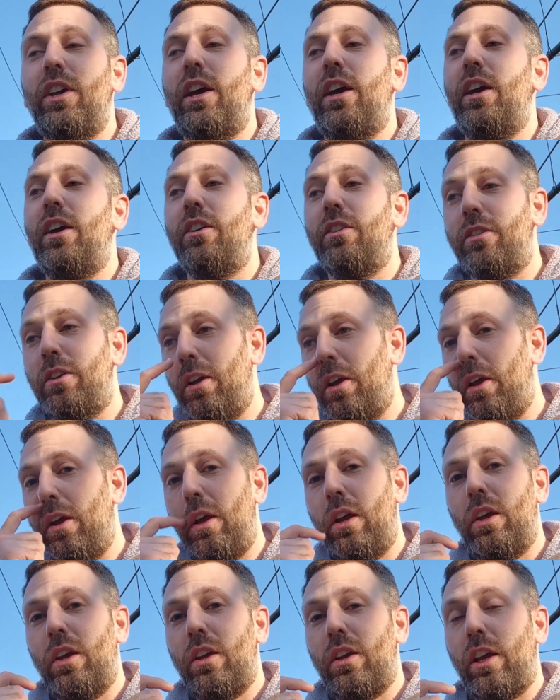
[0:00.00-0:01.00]
And
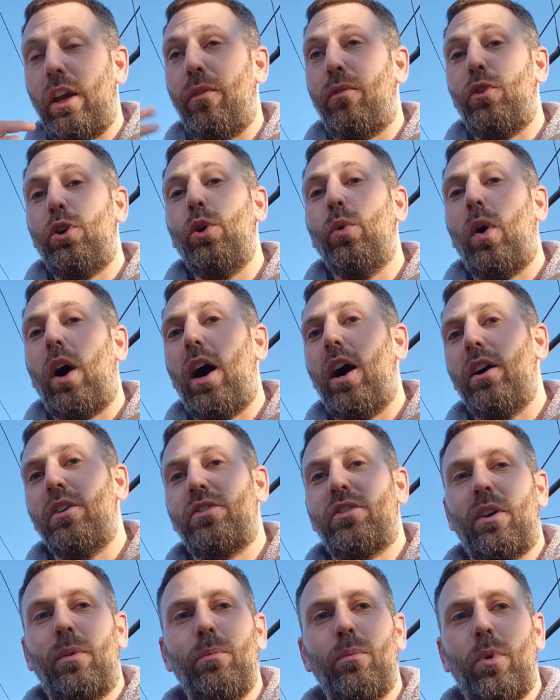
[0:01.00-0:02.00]
if you are
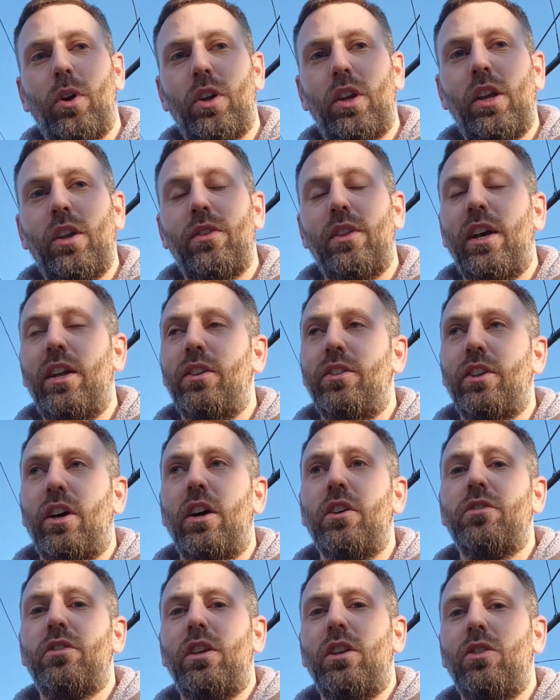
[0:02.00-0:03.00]
somebody that
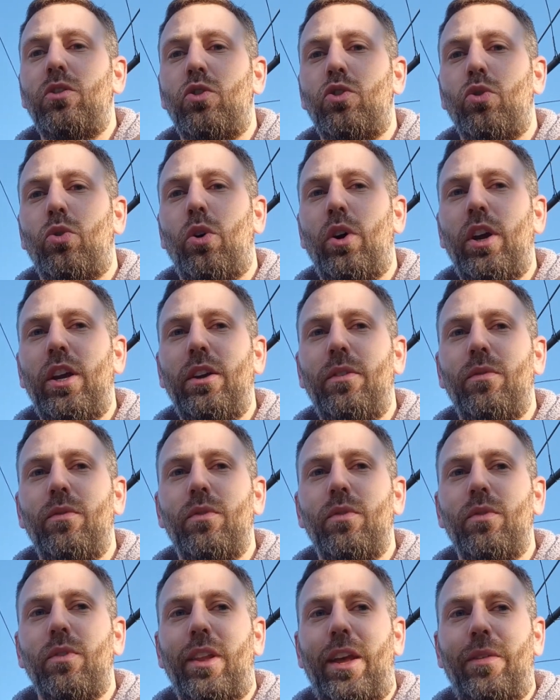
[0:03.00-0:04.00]
does enjoy
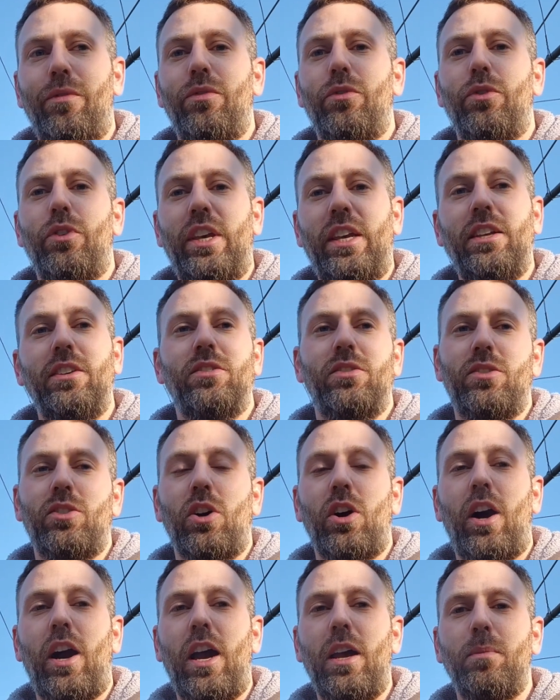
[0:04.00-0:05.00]
like these
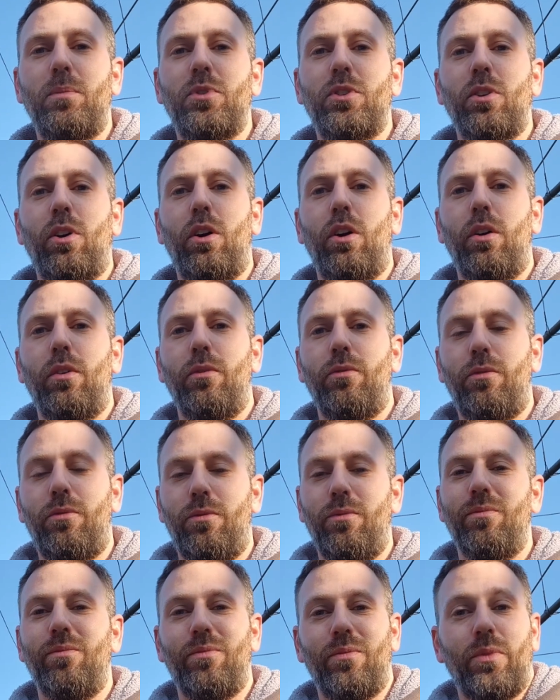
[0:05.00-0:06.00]
types of
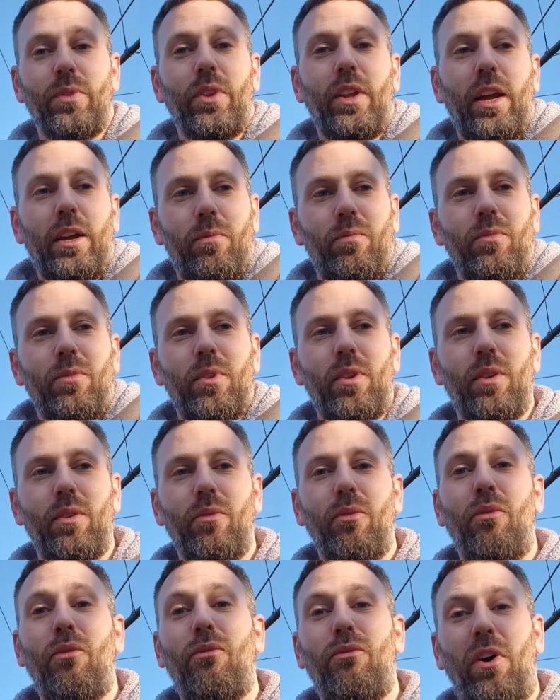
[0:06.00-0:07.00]
like
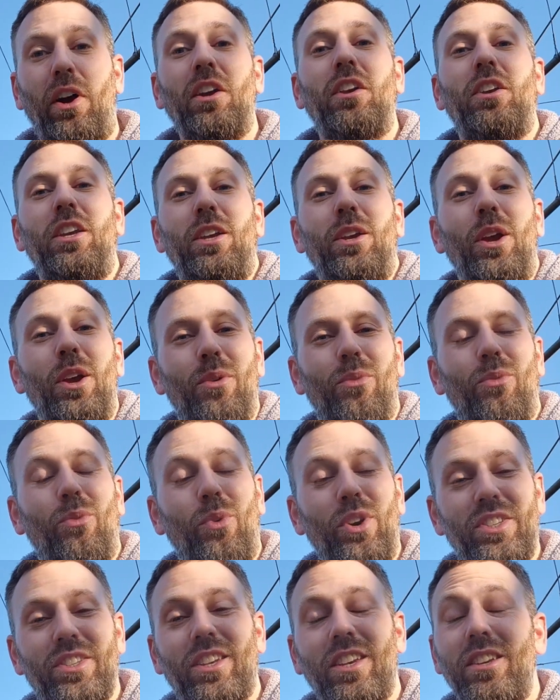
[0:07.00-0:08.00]
funky
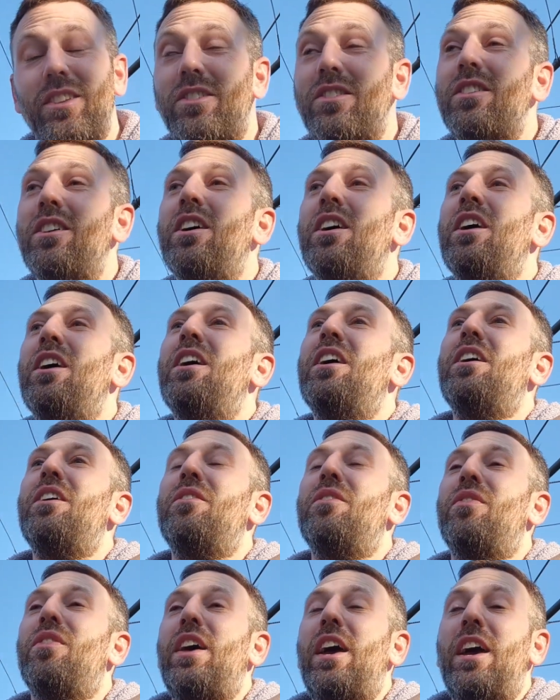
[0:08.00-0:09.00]
whiskeys,
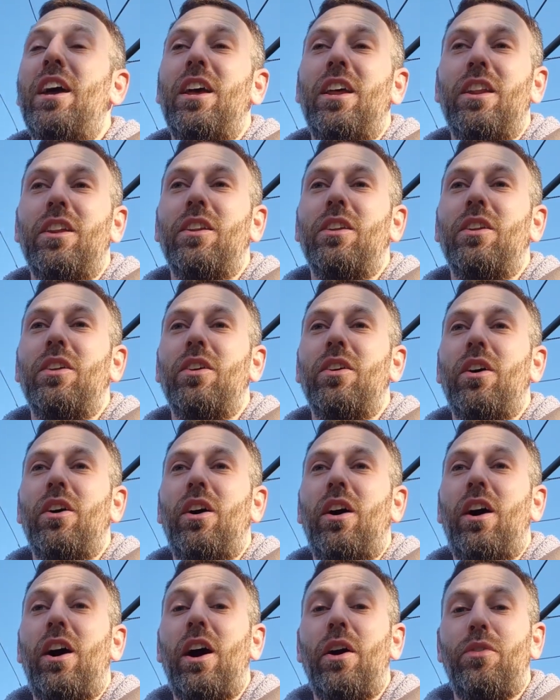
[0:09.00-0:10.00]
then
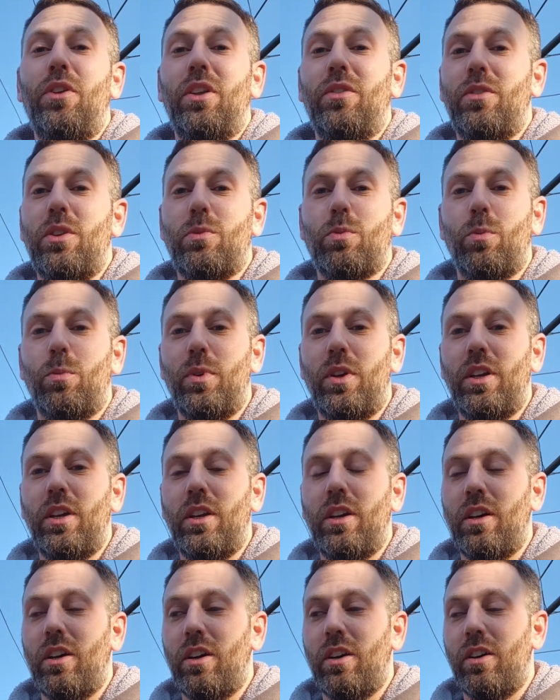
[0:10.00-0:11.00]
I think this will
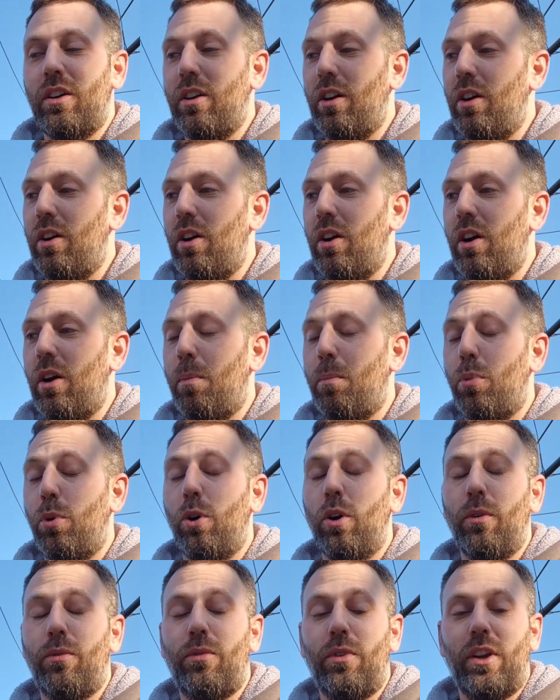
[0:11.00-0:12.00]
be a
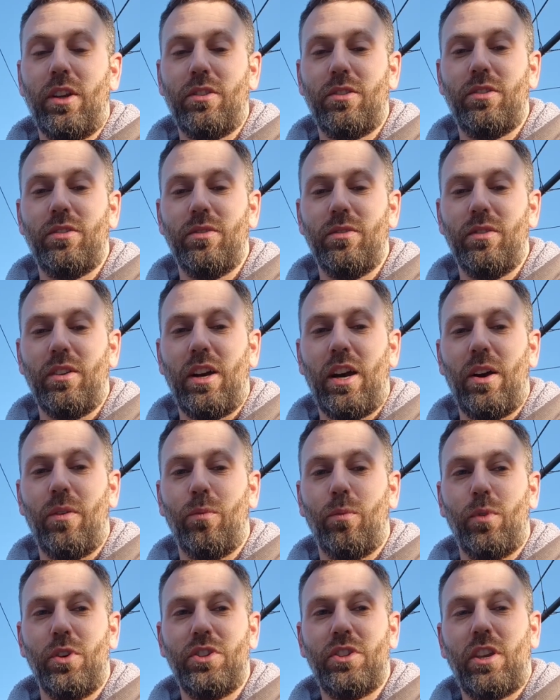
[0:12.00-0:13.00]
perfect
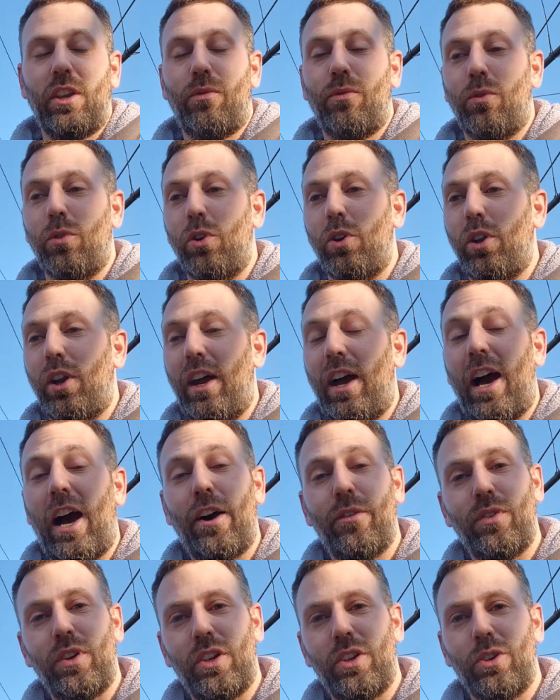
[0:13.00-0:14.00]
whiskey for you to
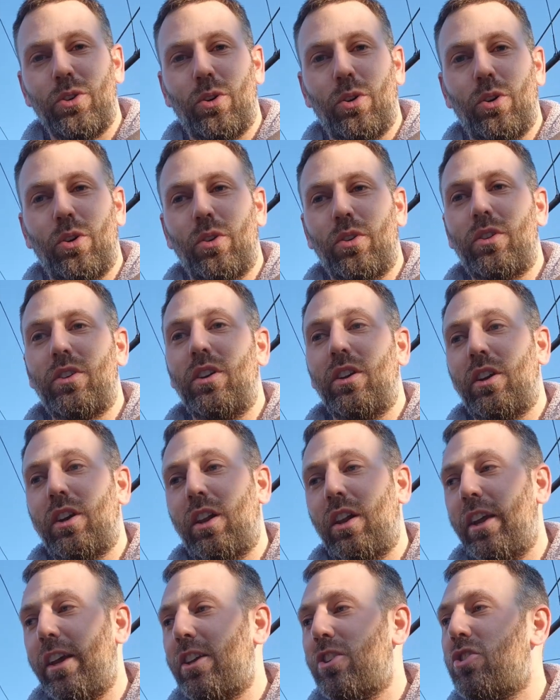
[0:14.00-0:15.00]
have in your
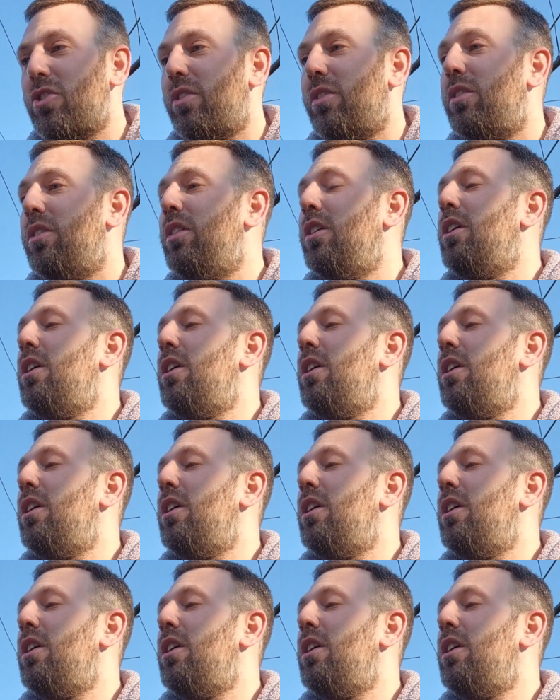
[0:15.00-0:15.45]
collection.